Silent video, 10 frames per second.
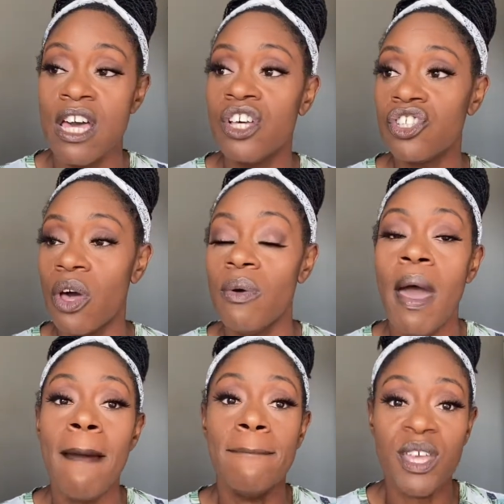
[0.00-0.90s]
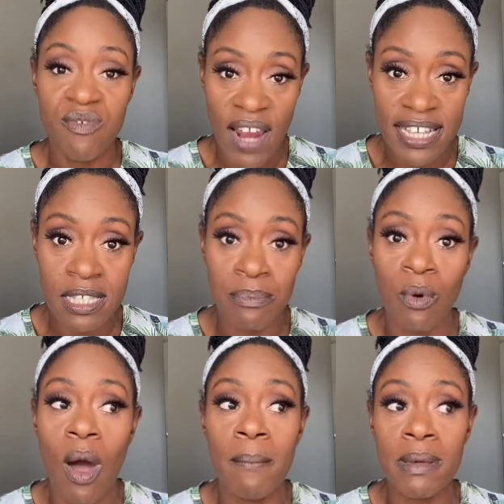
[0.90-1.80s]
So be
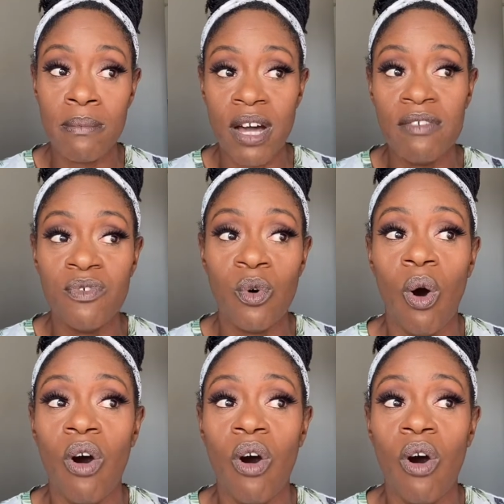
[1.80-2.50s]
flexible and be mindful